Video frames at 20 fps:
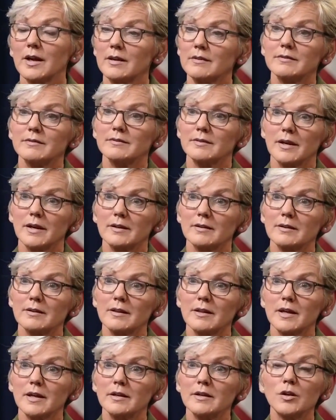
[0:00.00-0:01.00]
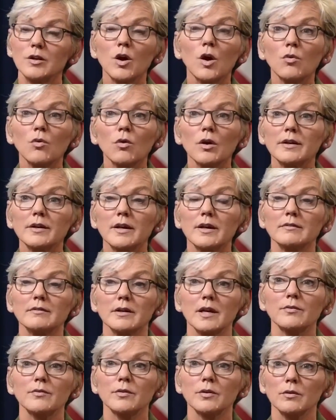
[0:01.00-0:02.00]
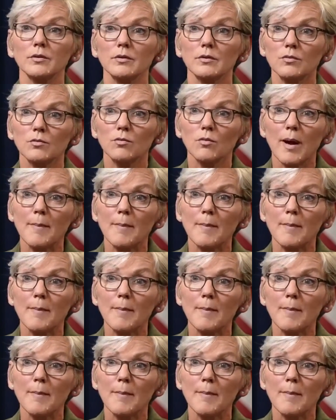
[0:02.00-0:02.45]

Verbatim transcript: has said that no one has ever